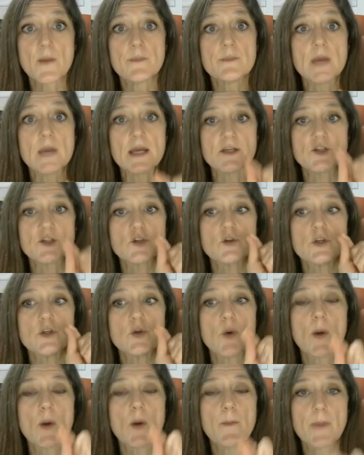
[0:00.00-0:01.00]
Make sure
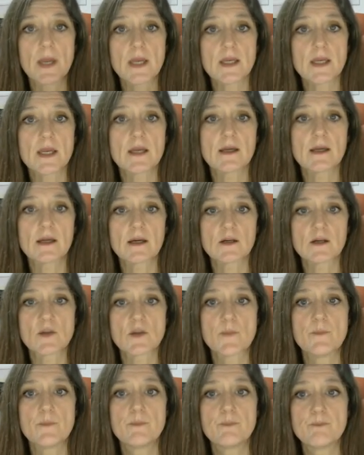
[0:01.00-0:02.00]
you are picking out
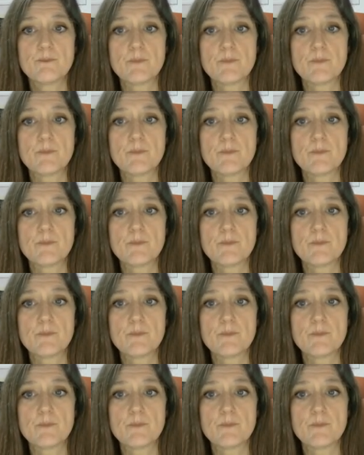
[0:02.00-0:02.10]
the